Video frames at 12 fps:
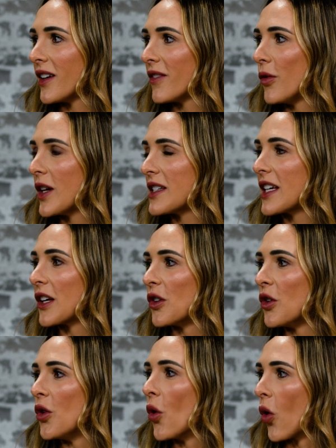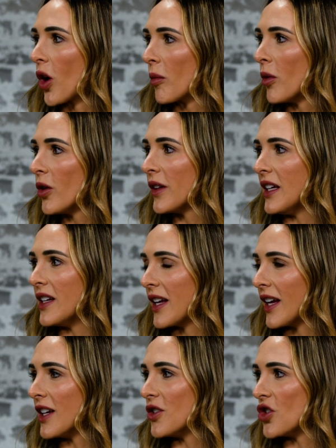If we could take a normal
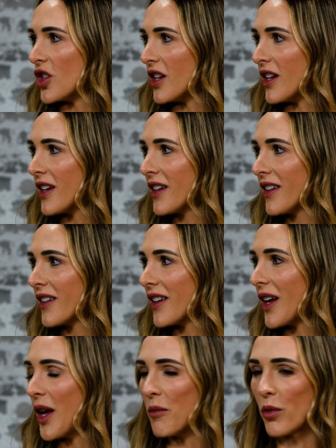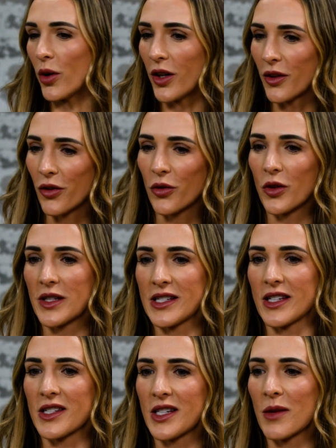EKG and put it through a
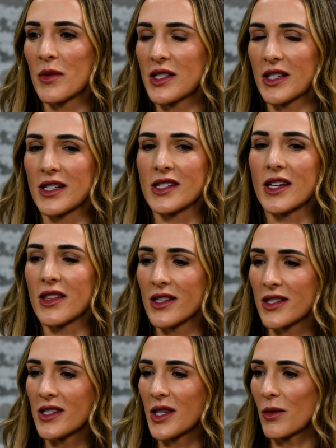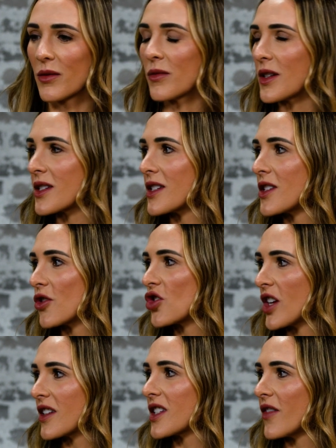system that's going to say this is your
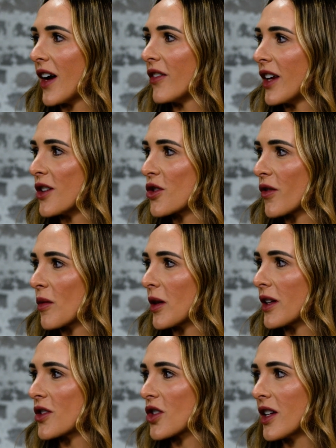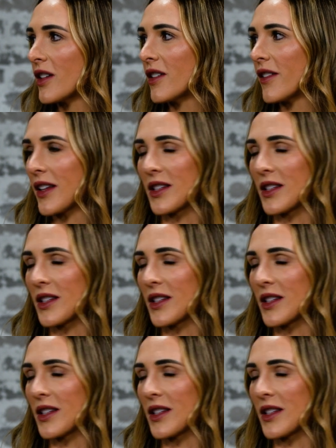chance of having atrial fibrillation.